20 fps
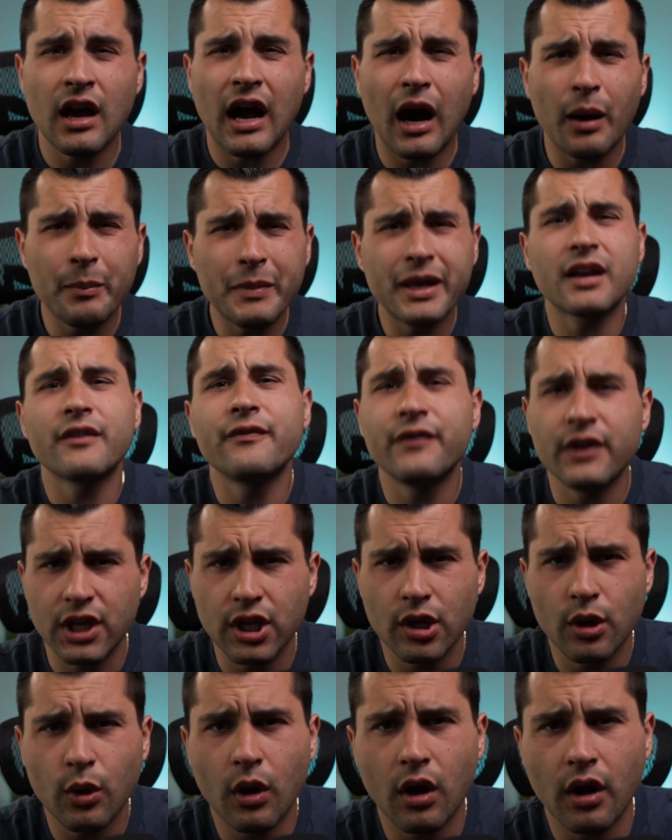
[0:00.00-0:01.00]
I'll make a
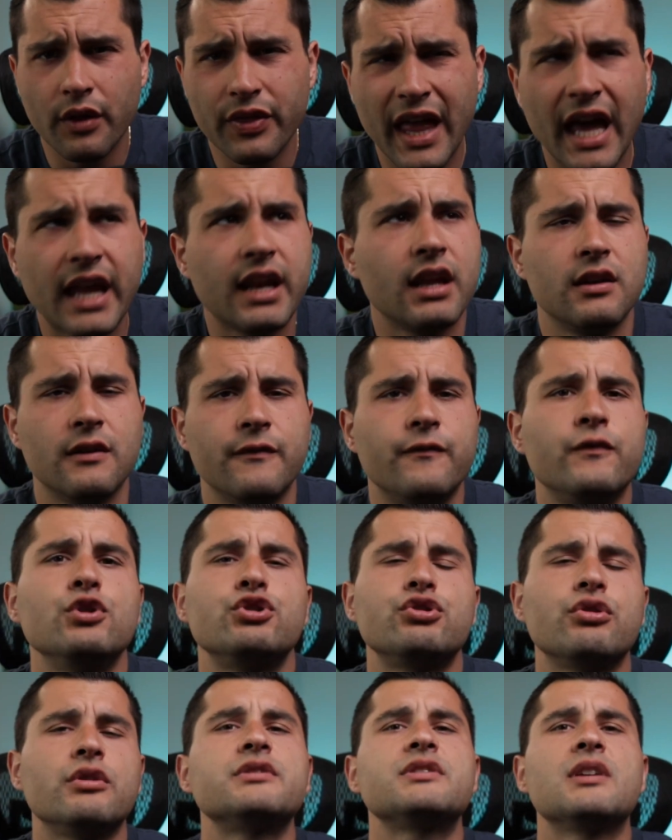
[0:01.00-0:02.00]
video on that in the
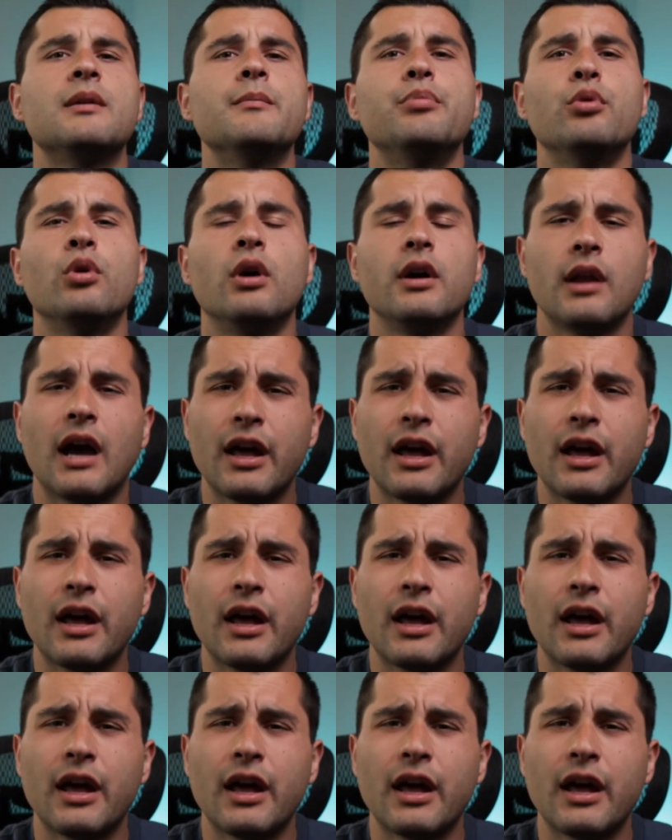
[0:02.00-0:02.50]
future at some point.